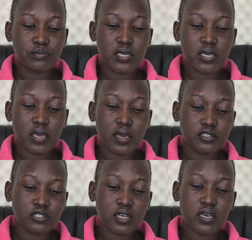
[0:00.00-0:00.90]
be hair
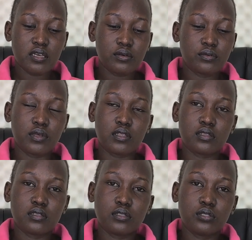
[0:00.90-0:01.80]
dry with
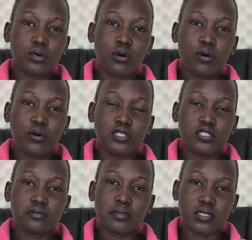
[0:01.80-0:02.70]
no
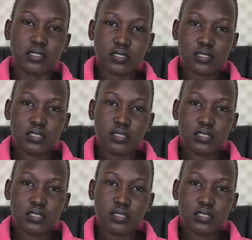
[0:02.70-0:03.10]
ointment.